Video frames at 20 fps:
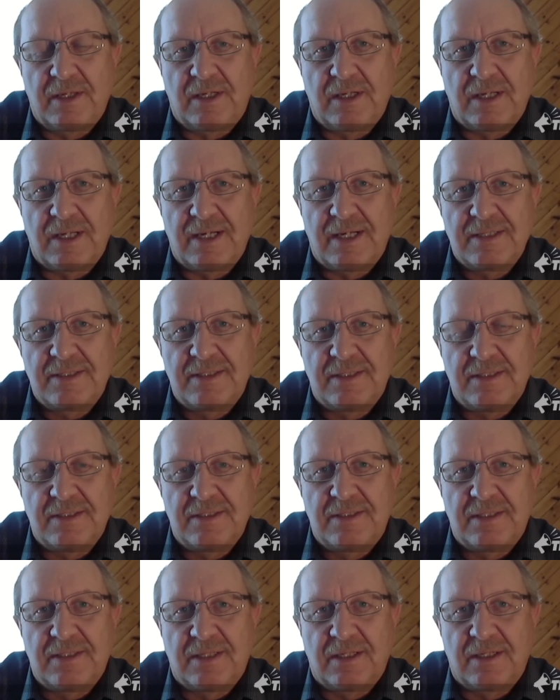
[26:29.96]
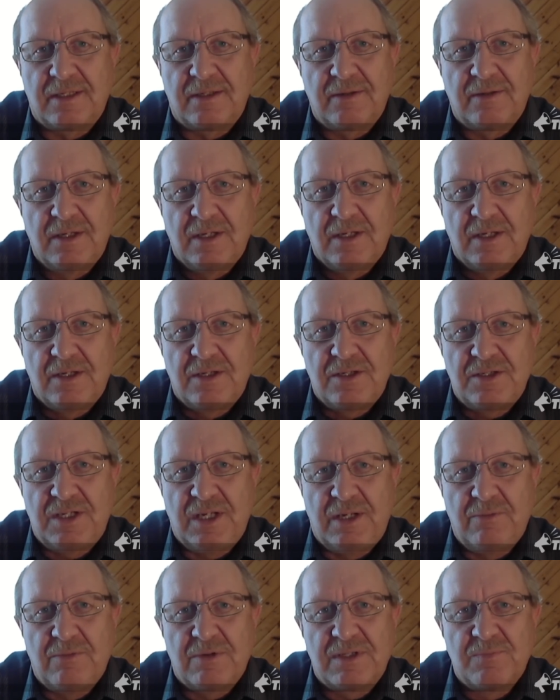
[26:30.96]
glasses uh,
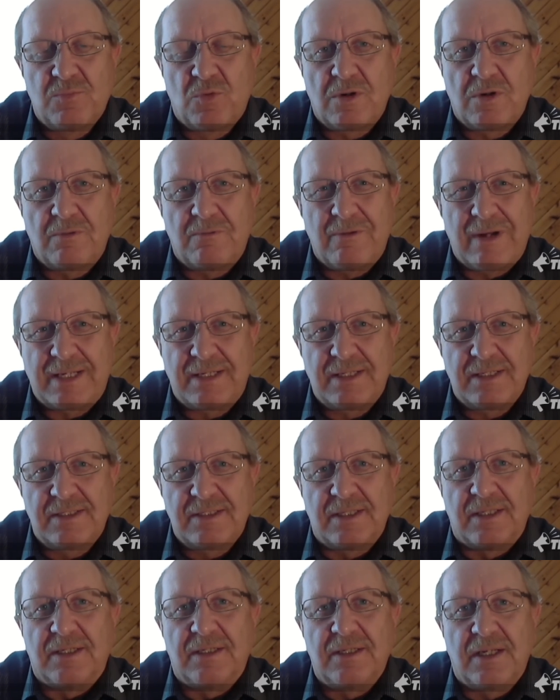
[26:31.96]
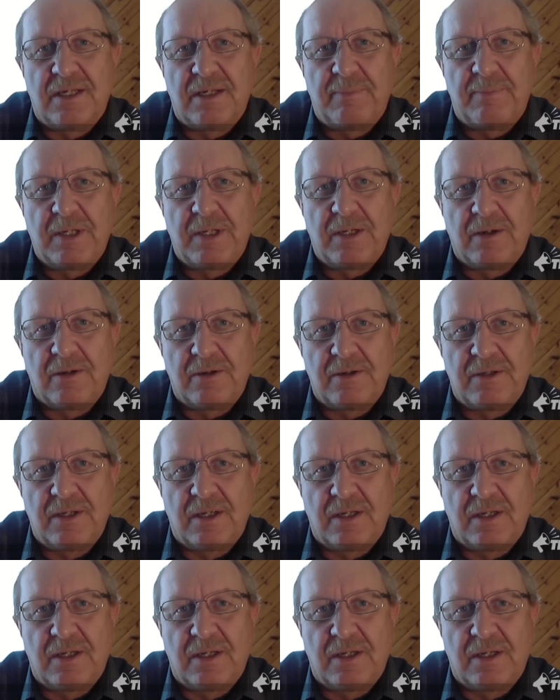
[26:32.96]
she was more reticent, it appeared.